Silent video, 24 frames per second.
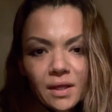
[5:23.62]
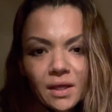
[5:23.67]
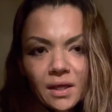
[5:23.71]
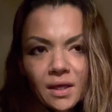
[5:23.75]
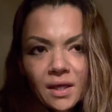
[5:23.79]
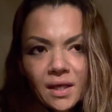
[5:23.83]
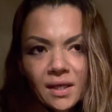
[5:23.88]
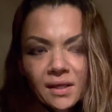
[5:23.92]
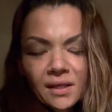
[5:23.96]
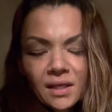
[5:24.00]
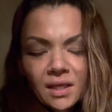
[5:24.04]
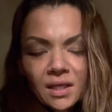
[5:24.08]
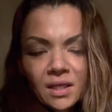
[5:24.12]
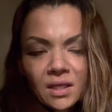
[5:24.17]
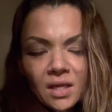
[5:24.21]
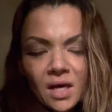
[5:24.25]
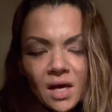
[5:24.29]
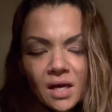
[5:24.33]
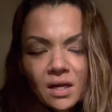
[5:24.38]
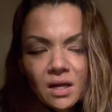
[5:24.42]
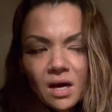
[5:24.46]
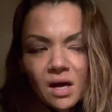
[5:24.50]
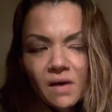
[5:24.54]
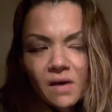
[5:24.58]
Is it
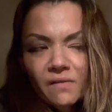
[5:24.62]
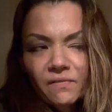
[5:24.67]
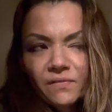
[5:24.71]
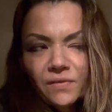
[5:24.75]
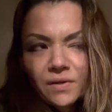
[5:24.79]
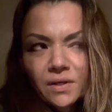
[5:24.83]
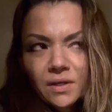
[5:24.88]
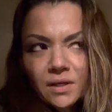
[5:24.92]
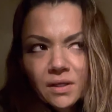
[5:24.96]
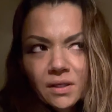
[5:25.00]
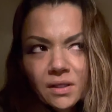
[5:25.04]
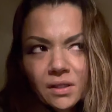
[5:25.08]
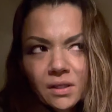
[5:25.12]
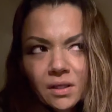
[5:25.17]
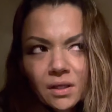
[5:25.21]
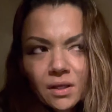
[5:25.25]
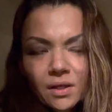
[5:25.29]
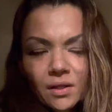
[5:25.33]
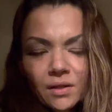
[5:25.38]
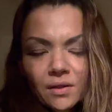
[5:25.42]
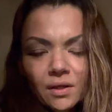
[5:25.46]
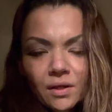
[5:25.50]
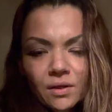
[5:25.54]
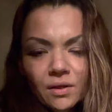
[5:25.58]
not obvious
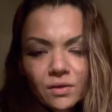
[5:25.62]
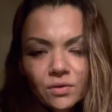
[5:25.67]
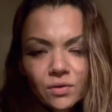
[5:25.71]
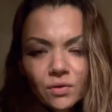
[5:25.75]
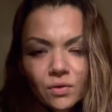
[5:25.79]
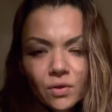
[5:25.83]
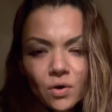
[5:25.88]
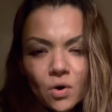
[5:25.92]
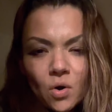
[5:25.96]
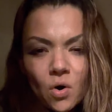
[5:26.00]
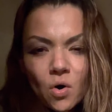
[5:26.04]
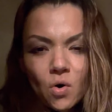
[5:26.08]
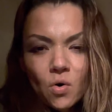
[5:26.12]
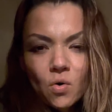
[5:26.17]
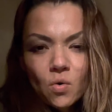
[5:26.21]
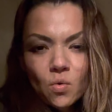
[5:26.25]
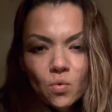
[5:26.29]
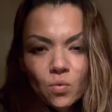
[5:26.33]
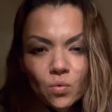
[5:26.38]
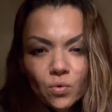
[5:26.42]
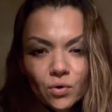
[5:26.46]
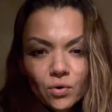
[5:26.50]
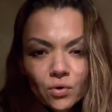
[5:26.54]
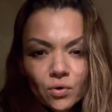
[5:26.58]
to the whole
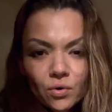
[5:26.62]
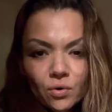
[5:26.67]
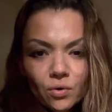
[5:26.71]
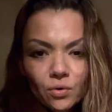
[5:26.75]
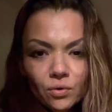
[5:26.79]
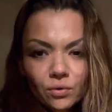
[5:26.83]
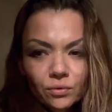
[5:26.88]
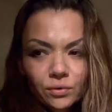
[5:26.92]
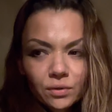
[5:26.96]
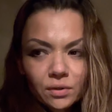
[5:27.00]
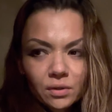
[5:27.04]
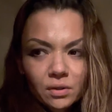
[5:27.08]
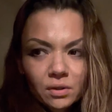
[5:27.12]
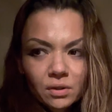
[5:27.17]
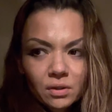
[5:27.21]
world?